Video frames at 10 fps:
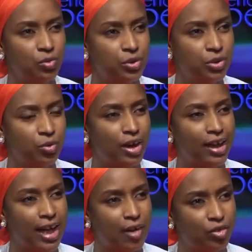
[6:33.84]
get on with doing
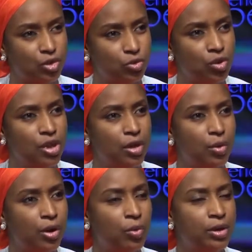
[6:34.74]
what I have to do.
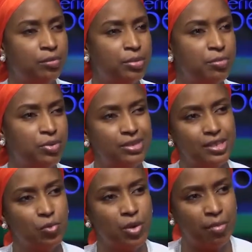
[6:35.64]
Well, when
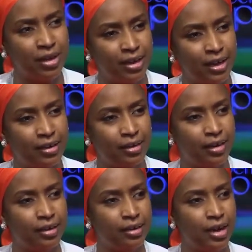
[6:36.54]
people see women
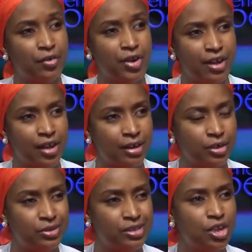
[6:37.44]
in career
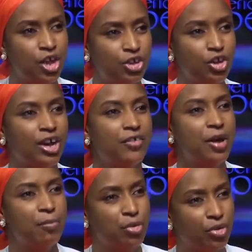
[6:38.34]
and you see your
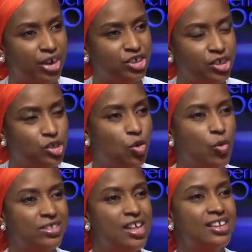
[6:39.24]
career progression
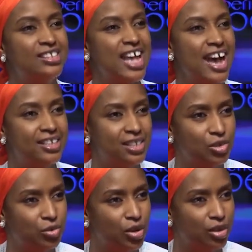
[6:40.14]
is always
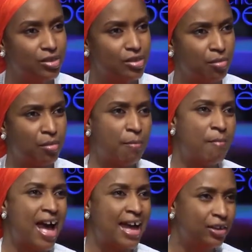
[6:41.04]
tied to
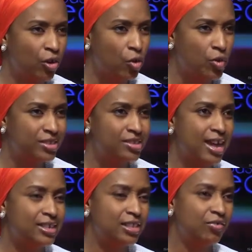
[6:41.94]
some man,
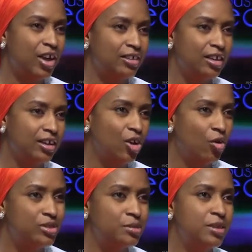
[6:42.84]
always tied to the fact
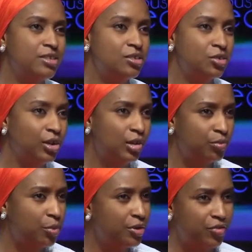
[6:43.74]
that, oh, this person is your
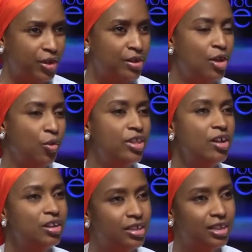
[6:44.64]
boyfriend,
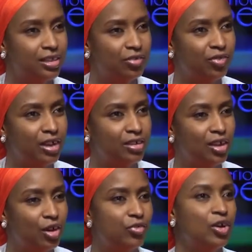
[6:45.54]
without looking at the
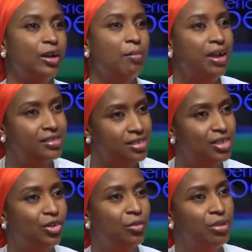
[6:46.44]
fact of your
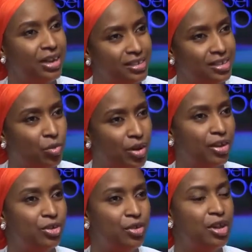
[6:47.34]
capacity, your ability,
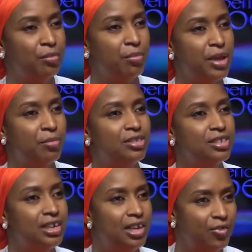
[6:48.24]
what are you
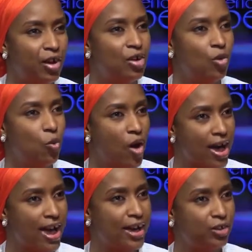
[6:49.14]
able to deliver? Mm-hmm.
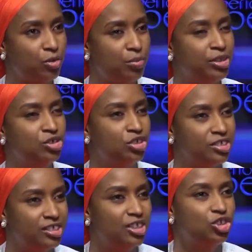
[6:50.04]
Why are you being
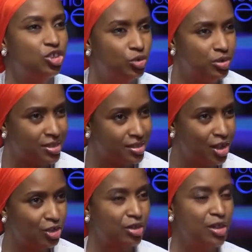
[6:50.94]
trusted to do
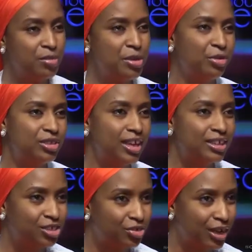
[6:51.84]
this? Mm-hmm. So other people
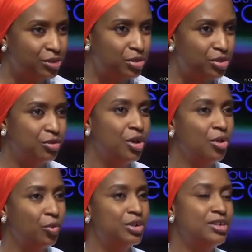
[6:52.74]
that interact with
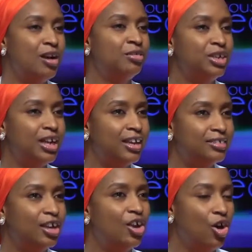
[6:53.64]
you would now
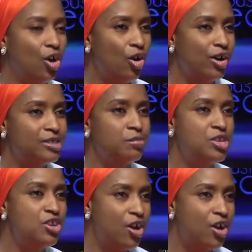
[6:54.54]
realize that, oh, it's